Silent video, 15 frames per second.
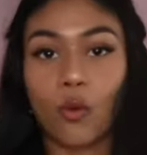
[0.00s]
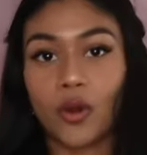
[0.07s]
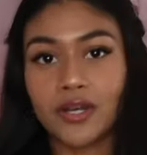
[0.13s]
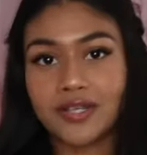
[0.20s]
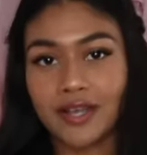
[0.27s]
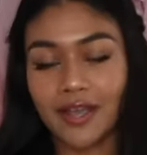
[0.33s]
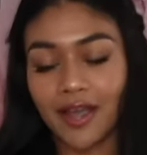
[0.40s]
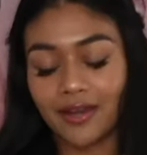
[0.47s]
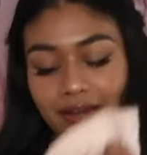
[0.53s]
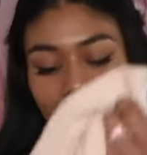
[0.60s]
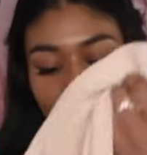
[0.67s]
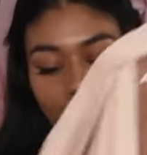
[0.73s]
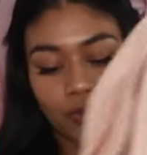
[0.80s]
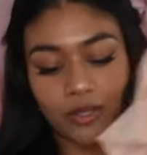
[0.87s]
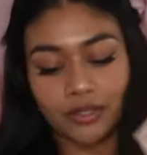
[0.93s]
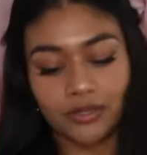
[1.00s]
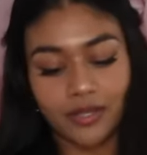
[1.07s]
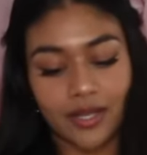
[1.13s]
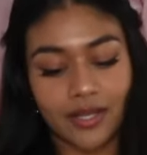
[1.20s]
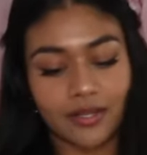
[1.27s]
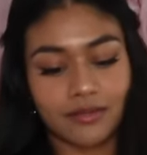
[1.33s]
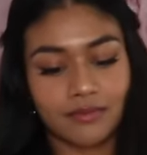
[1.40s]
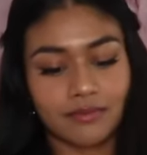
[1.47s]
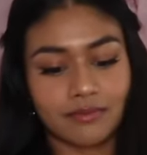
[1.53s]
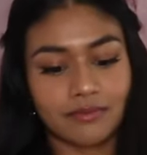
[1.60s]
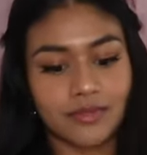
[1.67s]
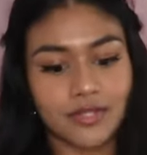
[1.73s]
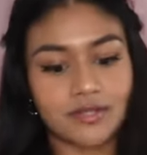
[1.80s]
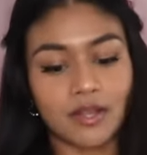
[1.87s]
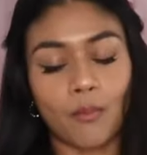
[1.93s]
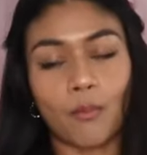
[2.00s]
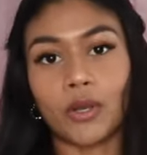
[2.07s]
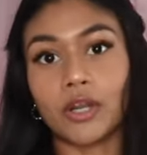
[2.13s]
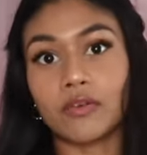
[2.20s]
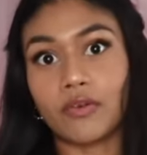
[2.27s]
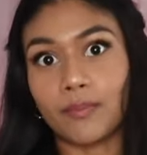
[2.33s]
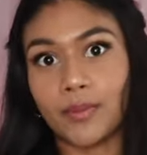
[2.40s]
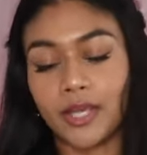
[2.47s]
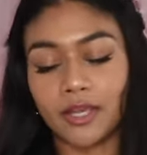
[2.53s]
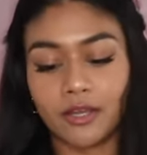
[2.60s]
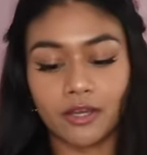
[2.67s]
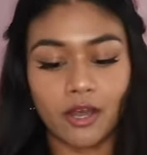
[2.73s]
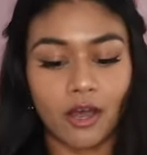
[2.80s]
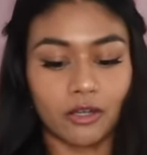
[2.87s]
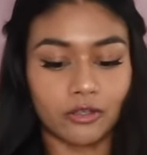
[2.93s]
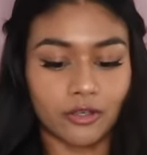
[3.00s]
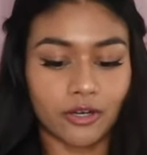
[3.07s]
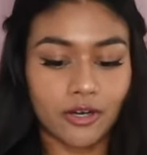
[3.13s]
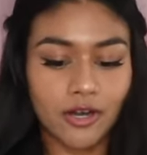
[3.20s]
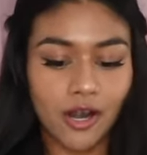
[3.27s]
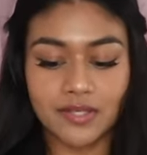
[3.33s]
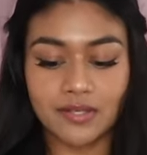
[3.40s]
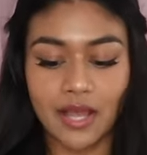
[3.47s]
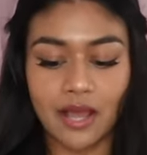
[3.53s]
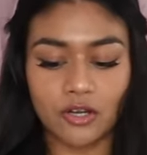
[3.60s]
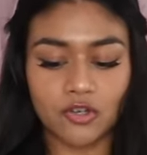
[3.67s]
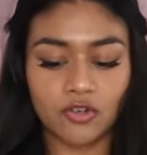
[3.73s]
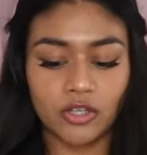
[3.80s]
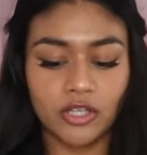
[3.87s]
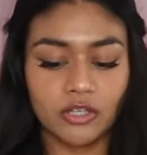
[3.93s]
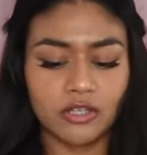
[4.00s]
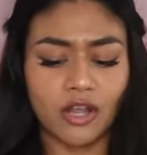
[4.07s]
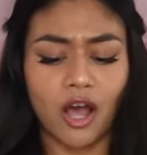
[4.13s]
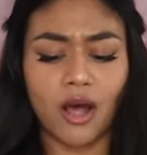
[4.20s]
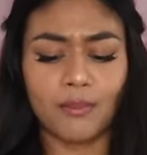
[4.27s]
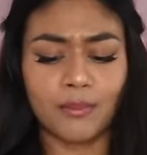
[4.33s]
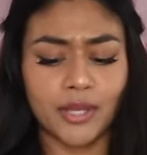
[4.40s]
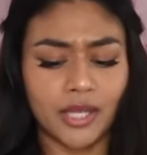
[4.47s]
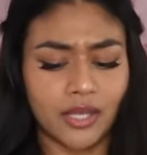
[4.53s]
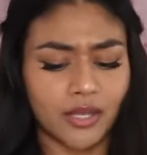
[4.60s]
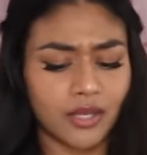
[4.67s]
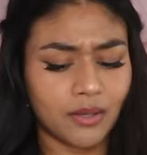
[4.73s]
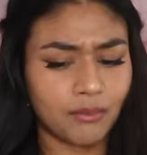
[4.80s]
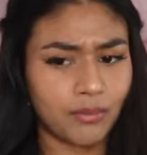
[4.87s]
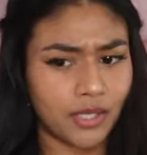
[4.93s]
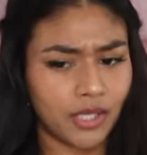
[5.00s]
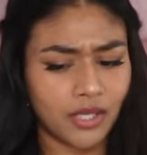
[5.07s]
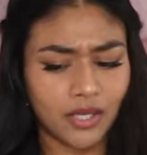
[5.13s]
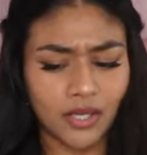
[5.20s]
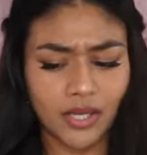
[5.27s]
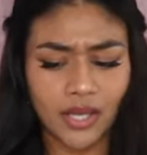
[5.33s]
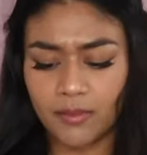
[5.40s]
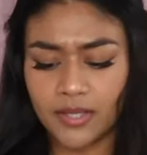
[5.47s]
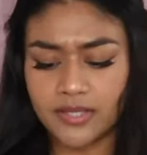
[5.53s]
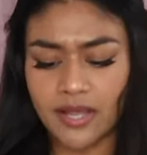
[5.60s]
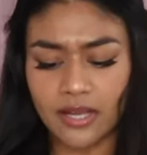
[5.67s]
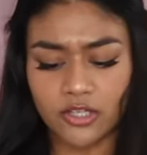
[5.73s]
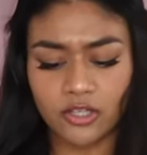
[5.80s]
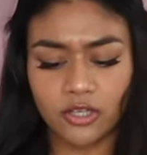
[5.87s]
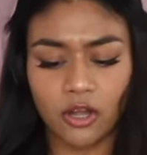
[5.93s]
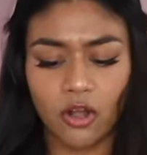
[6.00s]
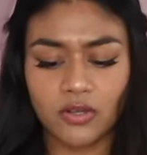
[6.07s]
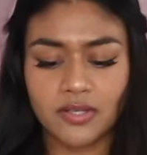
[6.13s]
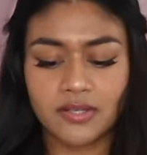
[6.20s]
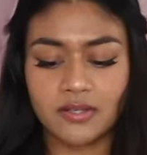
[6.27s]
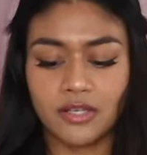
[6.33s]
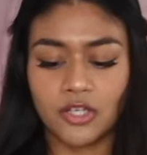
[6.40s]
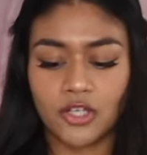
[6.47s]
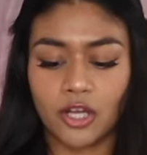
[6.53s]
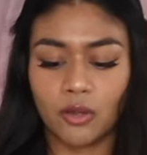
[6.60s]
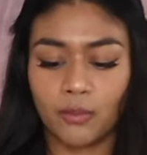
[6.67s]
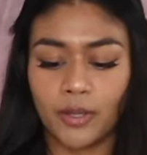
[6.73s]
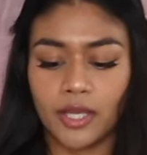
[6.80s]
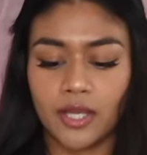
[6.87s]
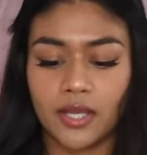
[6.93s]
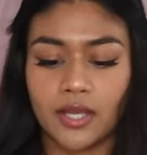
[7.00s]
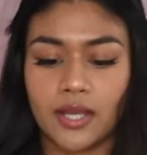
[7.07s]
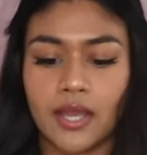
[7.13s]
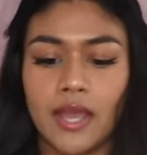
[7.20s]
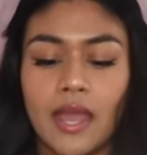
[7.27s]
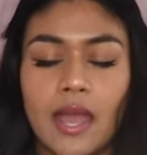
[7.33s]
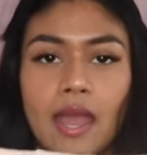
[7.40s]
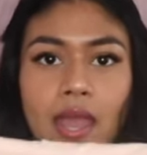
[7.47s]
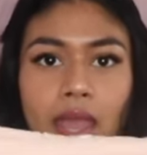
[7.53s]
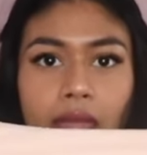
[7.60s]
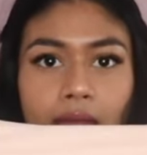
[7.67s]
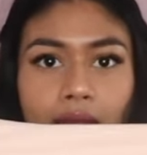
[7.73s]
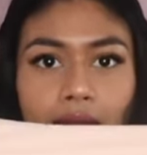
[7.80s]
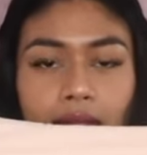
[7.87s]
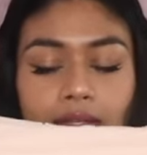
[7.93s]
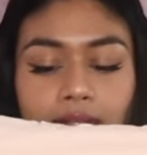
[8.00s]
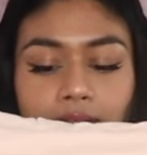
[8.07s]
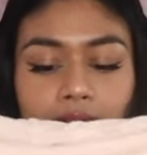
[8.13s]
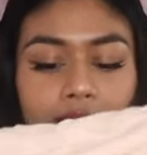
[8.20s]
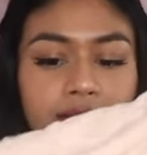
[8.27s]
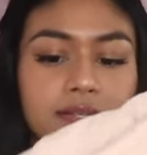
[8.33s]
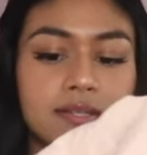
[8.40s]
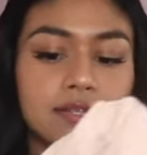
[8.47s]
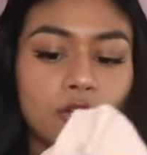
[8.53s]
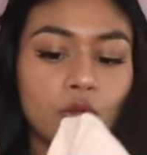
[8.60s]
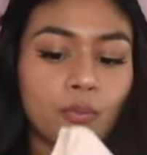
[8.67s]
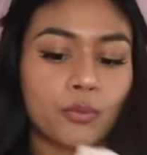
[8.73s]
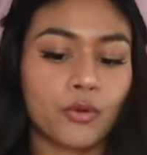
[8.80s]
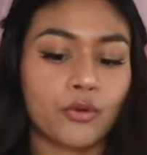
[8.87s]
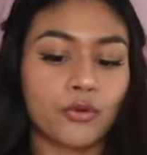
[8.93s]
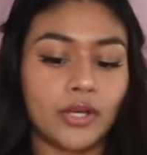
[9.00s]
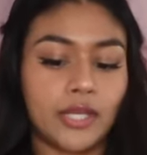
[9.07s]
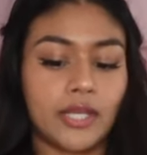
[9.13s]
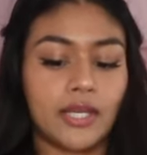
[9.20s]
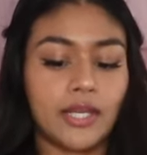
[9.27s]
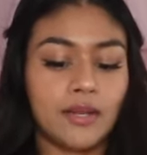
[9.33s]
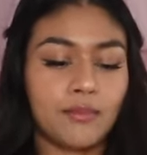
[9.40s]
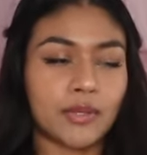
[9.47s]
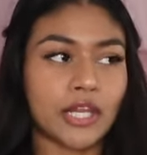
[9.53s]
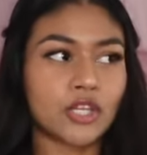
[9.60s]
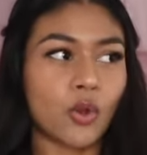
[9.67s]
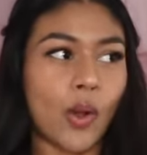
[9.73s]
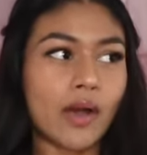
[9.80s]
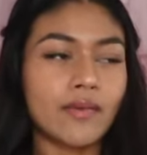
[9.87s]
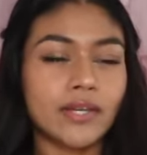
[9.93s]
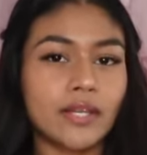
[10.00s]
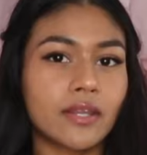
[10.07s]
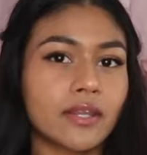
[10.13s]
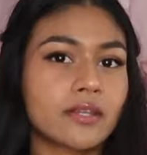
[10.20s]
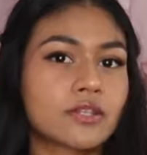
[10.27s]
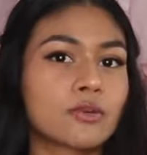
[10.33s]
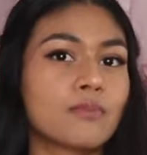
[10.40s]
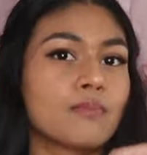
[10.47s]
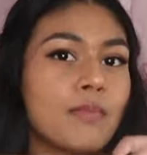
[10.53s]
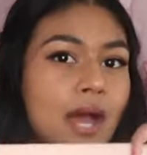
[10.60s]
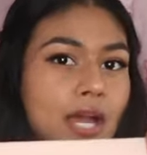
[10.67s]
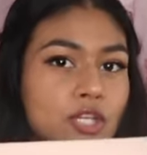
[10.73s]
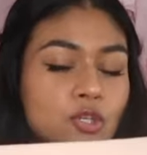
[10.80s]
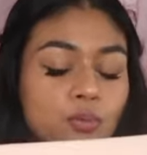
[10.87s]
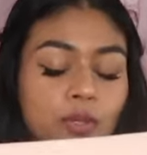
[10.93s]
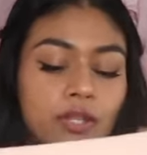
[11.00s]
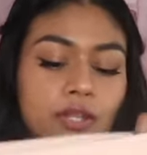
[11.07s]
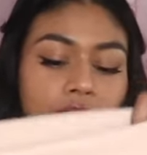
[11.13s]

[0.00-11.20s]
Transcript: course, I had to get one in somewhat of a pink color. This is actually not pink. It's actually called seashell pink. And it is still pretty, but I don't have anything to match with